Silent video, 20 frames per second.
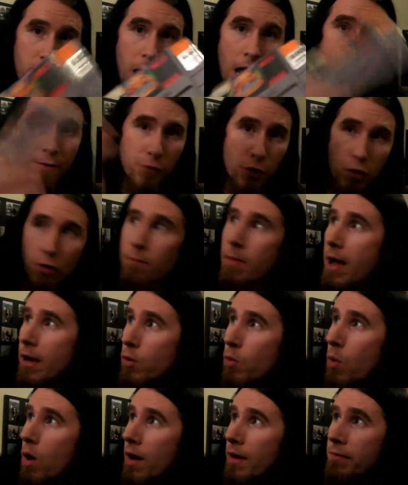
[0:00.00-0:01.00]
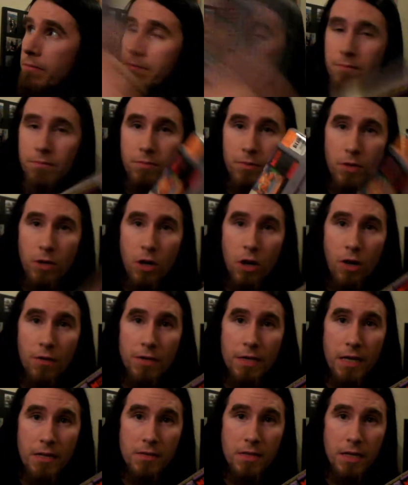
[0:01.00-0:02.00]
I have Joe and Mac 1
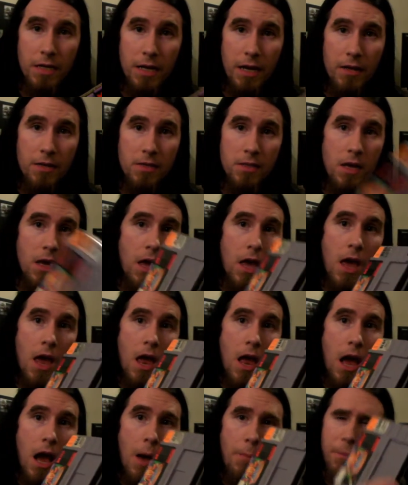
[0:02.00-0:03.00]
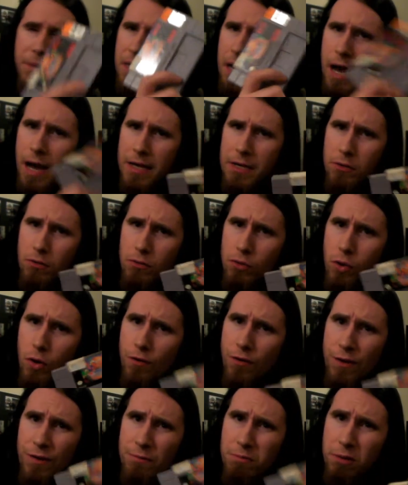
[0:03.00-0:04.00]
on the SNES, but I don't
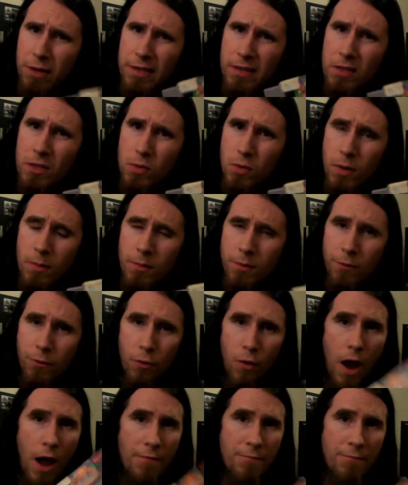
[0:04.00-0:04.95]
know if I've played this one before.